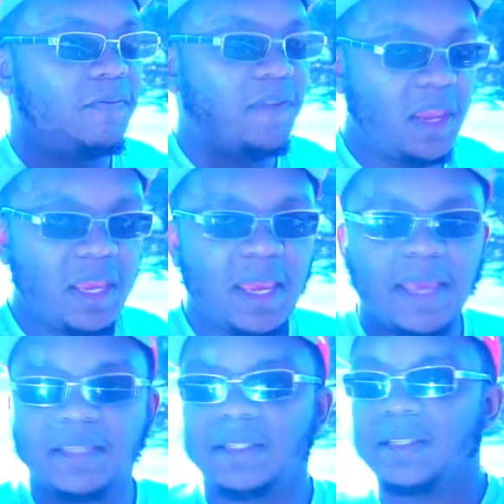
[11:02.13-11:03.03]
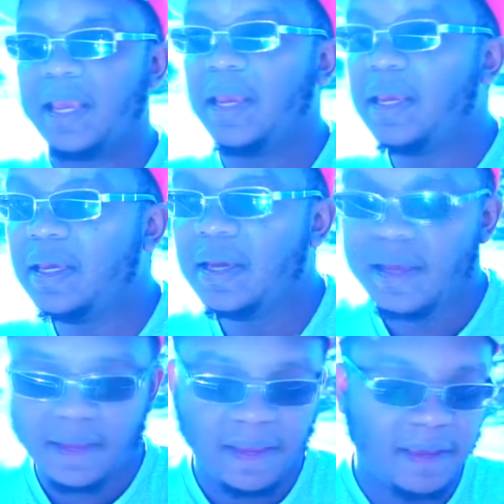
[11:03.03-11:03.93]
V and Z.
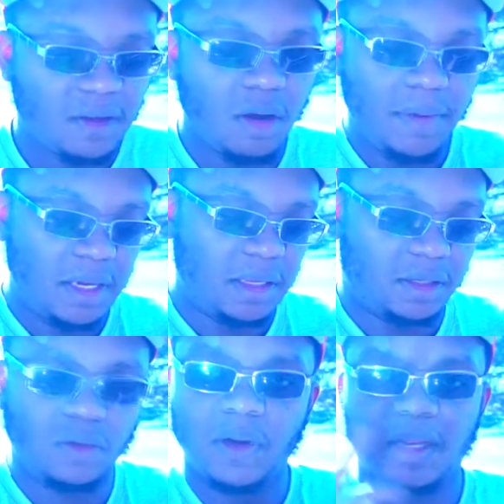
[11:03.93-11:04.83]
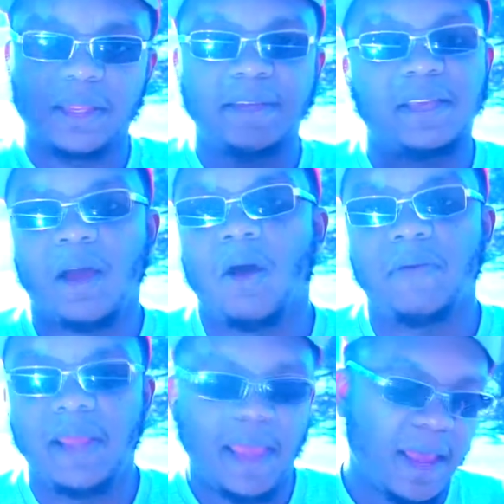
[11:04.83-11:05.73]
It's gonna be two other things that I
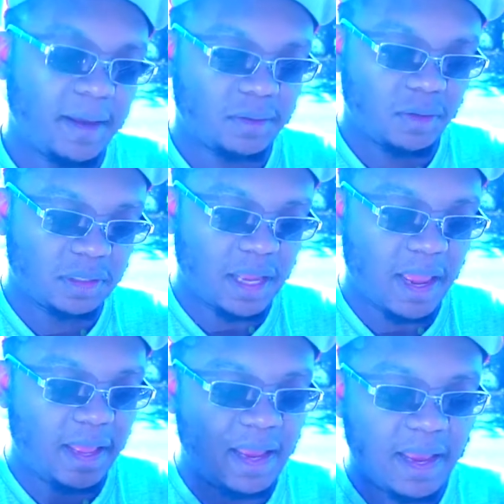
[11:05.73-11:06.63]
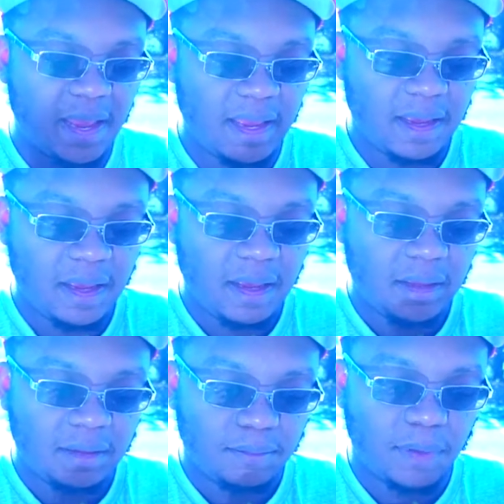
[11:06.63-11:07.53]
already have. So it's like, eh.
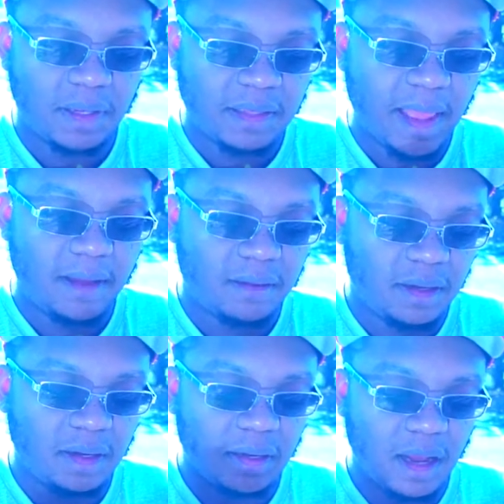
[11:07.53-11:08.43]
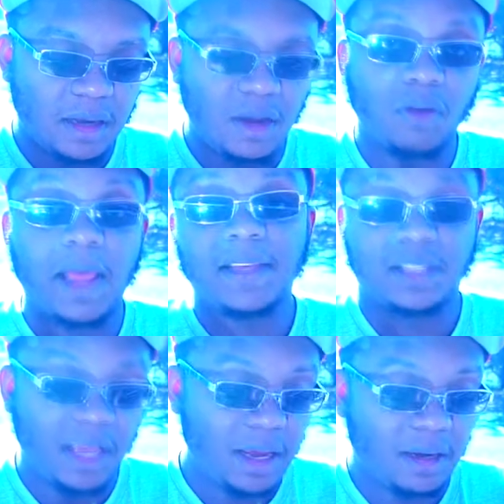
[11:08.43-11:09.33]
But that the unknown, that
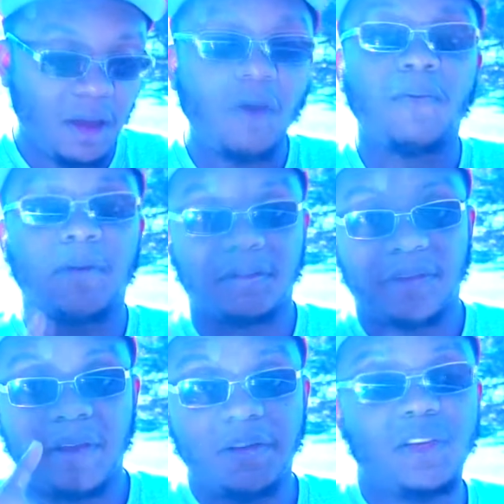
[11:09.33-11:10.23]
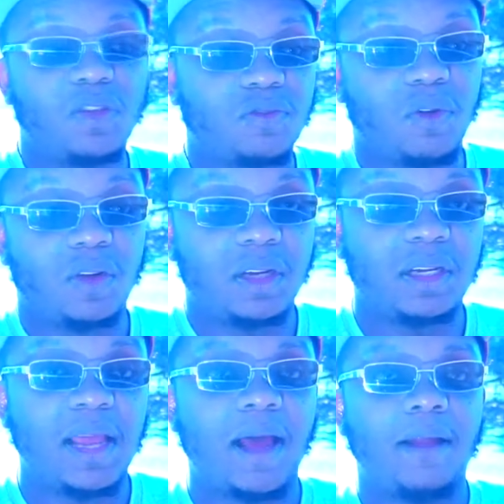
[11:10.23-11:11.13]
Z unknown was very useful,
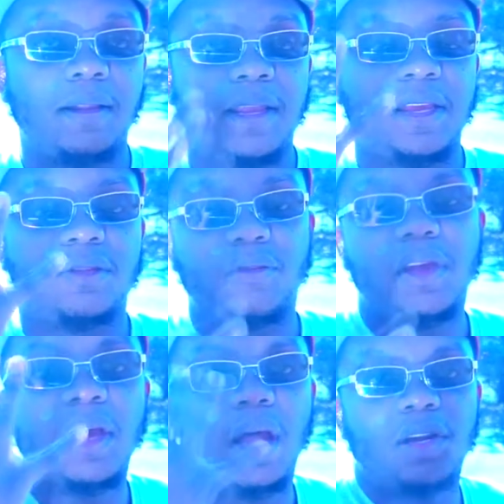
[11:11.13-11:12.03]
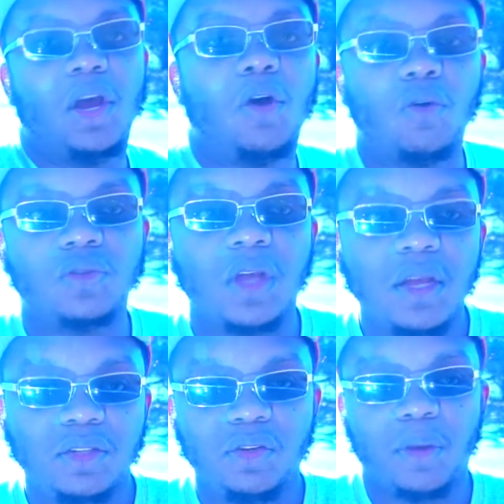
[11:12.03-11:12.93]
because now I need three unknowns
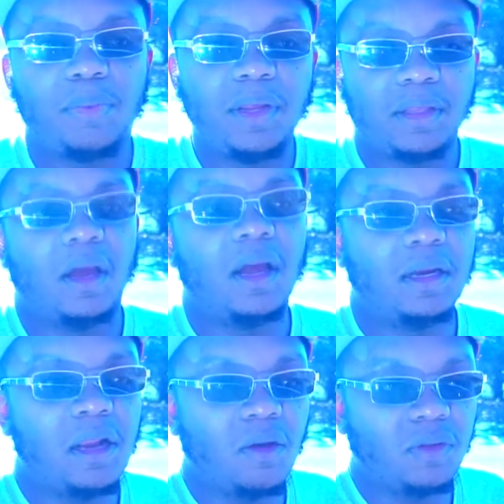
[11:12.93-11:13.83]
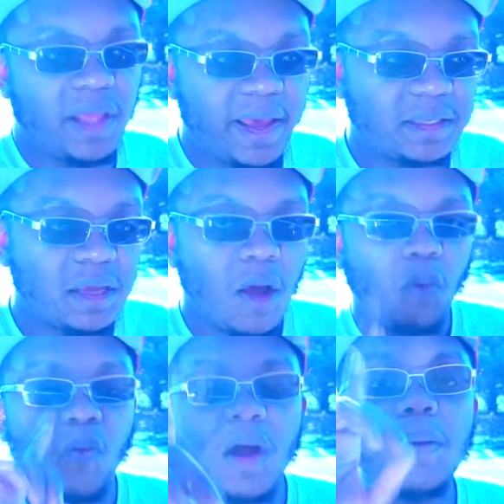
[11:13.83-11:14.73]
to complete the unknown decks.
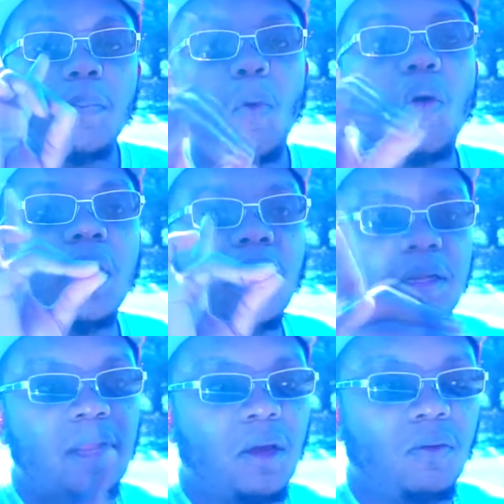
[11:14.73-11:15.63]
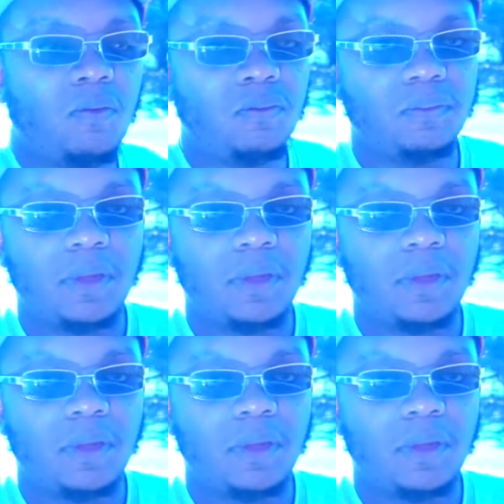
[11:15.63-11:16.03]
One more unknown